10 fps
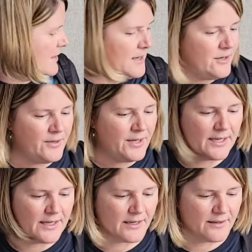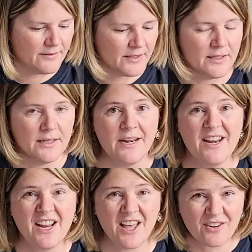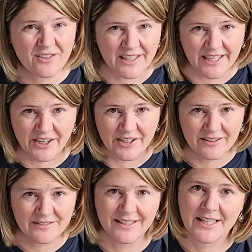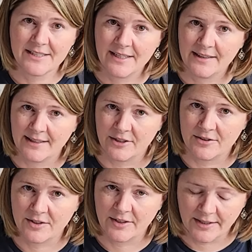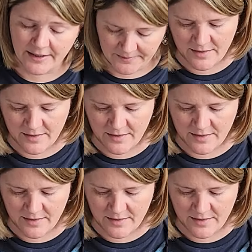Then you have another layer. Like I said, layers are key.